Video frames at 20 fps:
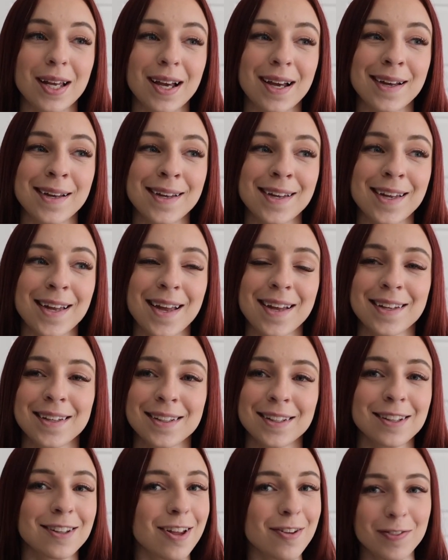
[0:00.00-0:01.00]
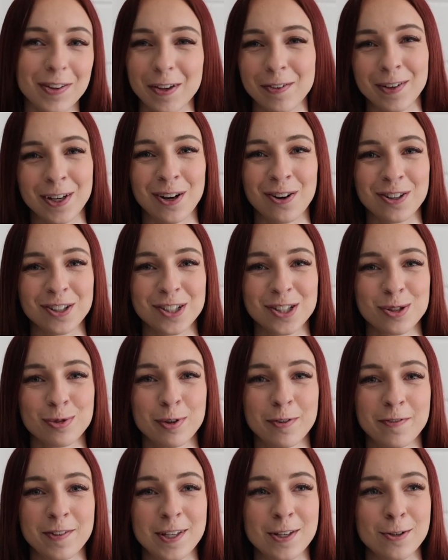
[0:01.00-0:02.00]
I love giving honest
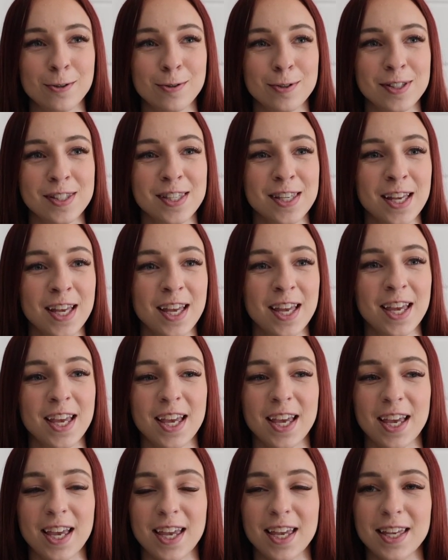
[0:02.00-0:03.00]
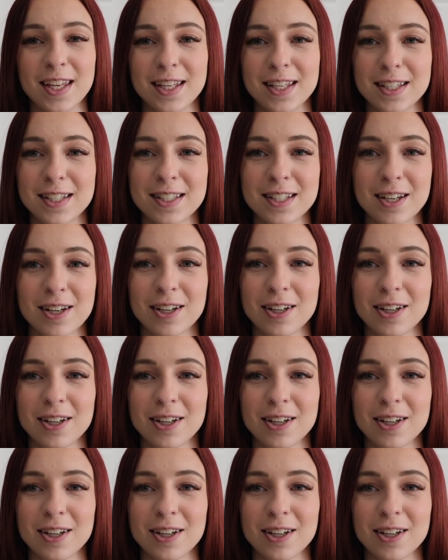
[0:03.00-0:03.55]
reviews, and